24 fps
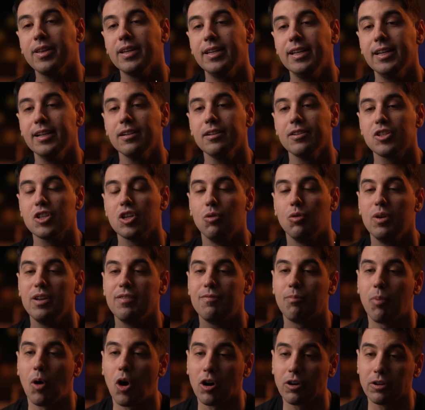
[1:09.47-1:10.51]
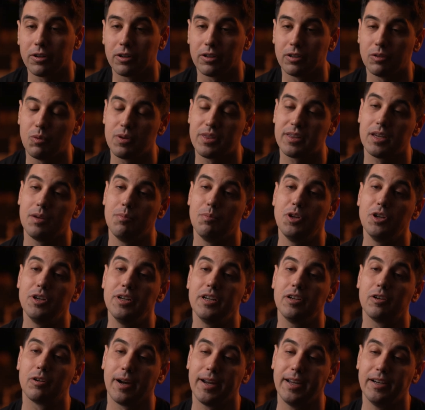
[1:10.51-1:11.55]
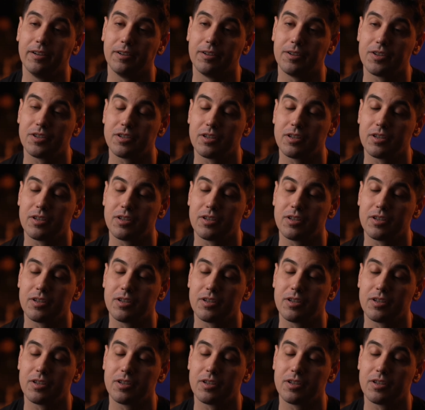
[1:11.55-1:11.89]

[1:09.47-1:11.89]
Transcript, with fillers: the years, we've partnered with community creators.